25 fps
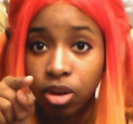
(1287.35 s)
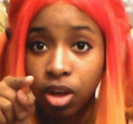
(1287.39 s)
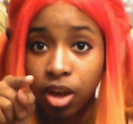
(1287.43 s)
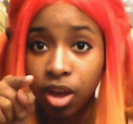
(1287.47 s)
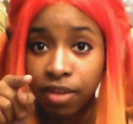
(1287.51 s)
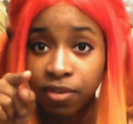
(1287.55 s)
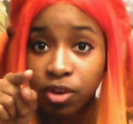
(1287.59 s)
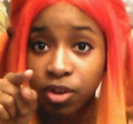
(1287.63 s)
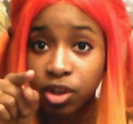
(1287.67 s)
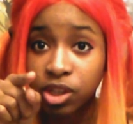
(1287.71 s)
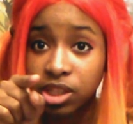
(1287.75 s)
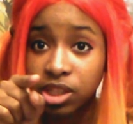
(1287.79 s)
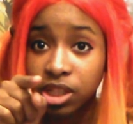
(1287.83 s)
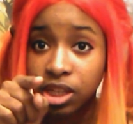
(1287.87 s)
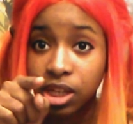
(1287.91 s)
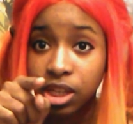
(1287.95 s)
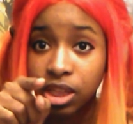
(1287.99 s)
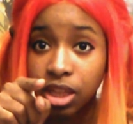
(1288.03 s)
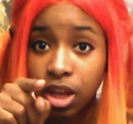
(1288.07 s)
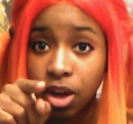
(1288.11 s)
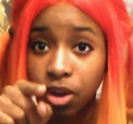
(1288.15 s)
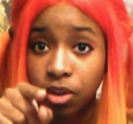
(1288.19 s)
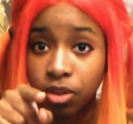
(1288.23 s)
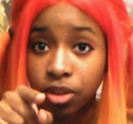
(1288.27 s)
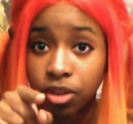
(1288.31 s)
If you're sitting
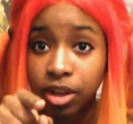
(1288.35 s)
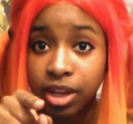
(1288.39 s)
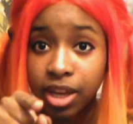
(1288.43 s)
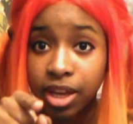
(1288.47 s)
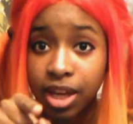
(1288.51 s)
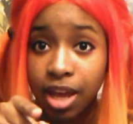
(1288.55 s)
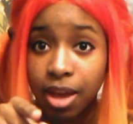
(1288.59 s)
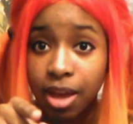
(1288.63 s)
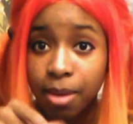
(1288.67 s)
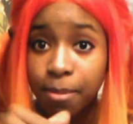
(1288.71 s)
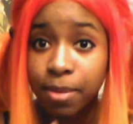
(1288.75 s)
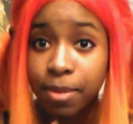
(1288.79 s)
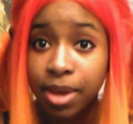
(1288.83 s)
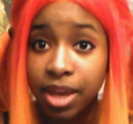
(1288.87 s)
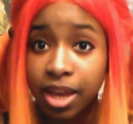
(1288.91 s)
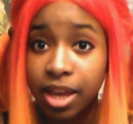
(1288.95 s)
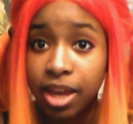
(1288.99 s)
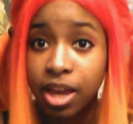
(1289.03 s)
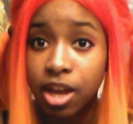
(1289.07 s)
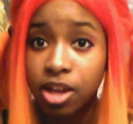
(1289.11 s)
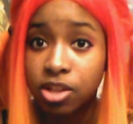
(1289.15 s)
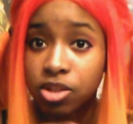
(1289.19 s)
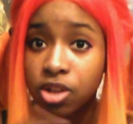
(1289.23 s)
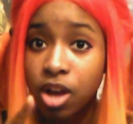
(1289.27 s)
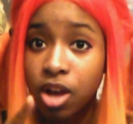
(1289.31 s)
there looking at
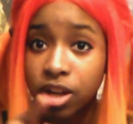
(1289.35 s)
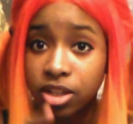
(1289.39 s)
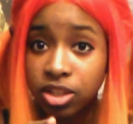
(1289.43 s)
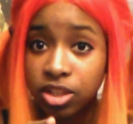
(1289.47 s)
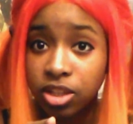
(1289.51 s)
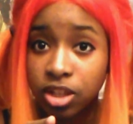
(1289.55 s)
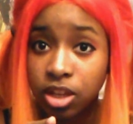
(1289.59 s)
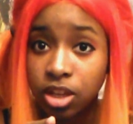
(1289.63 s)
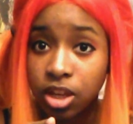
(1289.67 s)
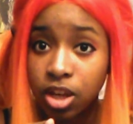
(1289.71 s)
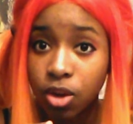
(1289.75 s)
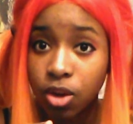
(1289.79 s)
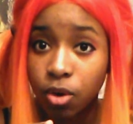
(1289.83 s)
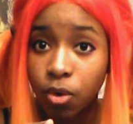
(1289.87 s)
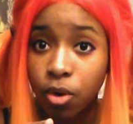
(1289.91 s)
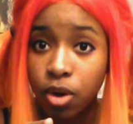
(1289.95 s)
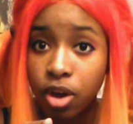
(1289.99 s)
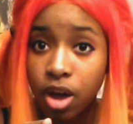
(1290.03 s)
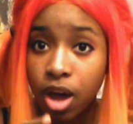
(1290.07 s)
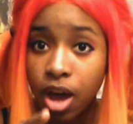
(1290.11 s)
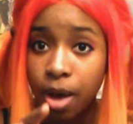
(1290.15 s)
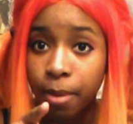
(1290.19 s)
me, talk to you